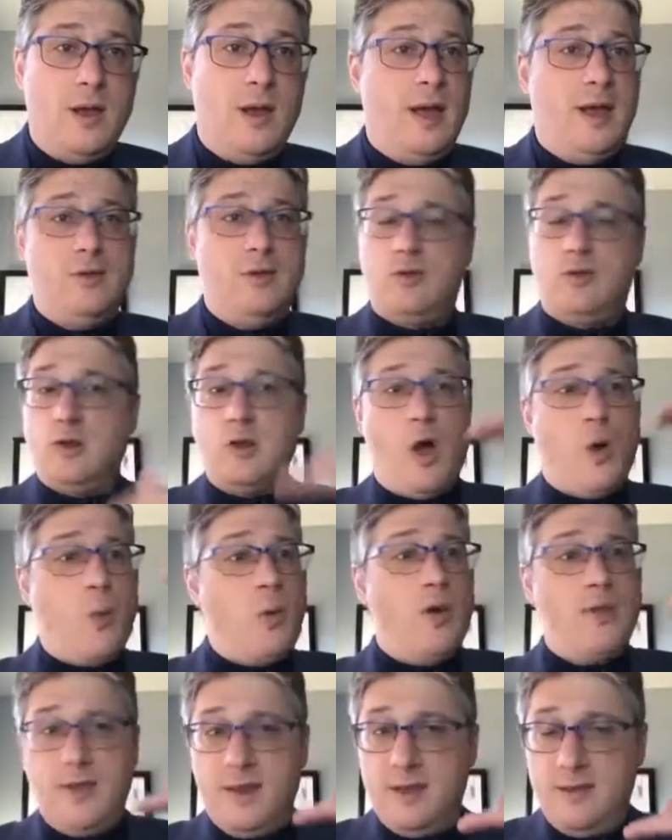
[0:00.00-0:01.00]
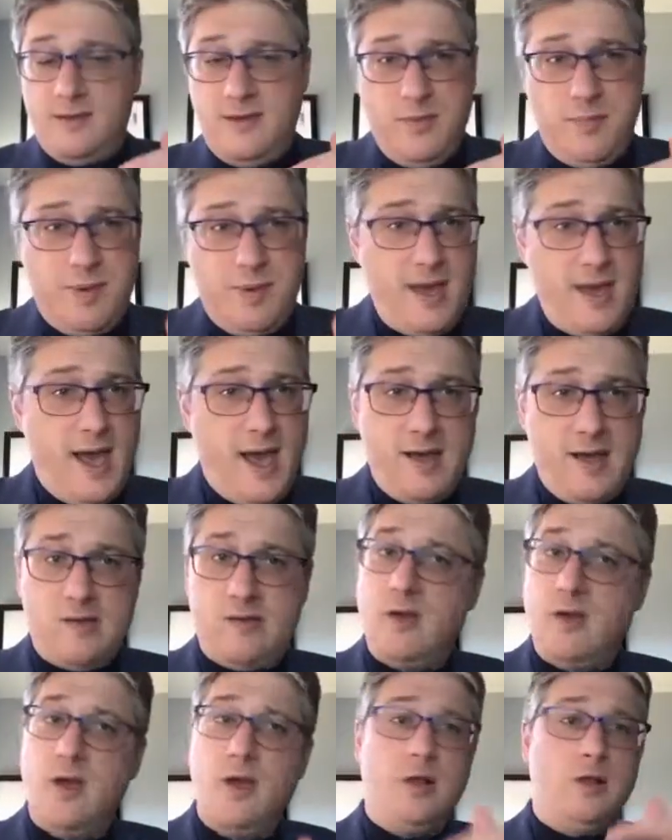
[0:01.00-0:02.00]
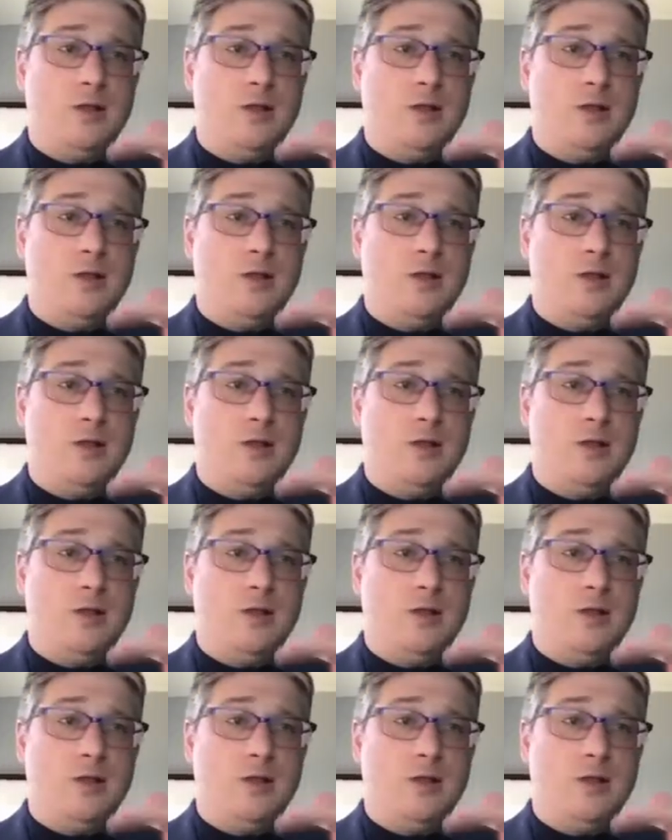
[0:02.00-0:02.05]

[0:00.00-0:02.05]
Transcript: It's lower than TPS,